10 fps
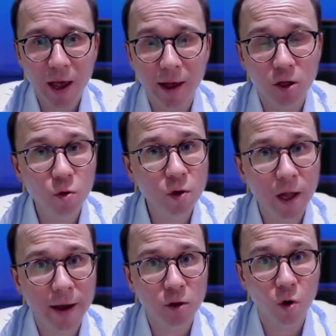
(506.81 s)
And you would
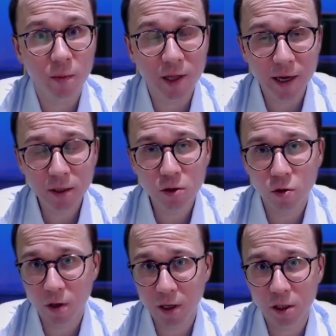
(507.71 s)
like to update it
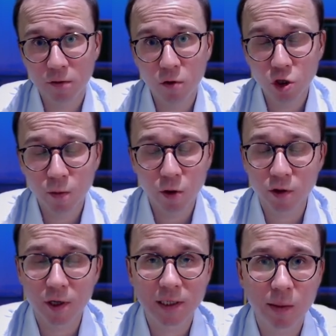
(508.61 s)
to the latest version
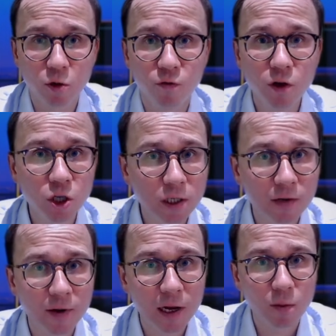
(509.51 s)
because there are some new features
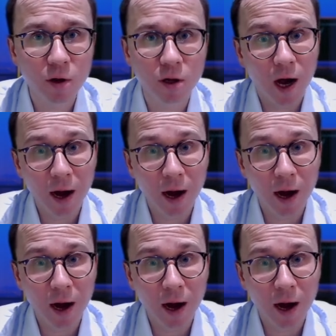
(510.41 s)
available.